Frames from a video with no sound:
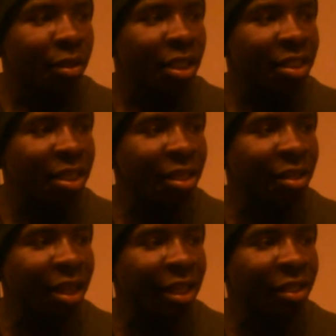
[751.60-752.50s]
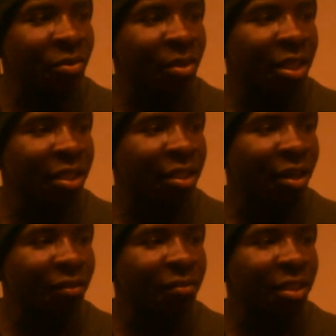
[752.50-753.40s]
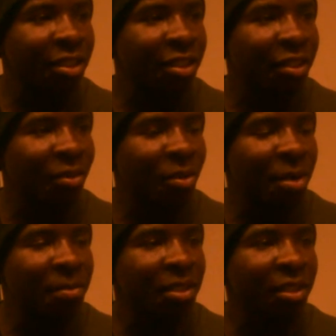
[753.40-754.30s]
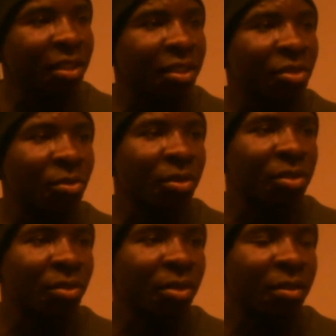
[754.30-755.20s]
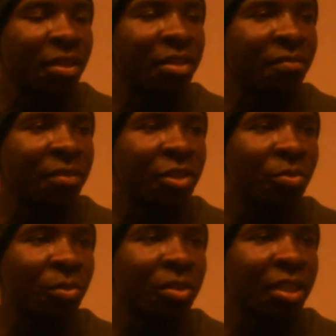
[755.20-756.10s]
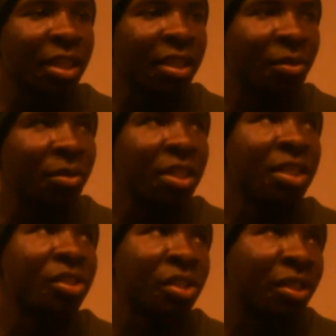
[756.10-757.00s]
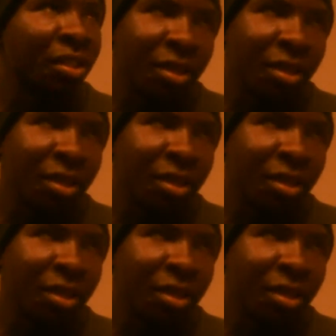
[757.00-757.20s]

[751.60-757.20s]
They say that you need confidence to go up to, to a certain individual to get their attention.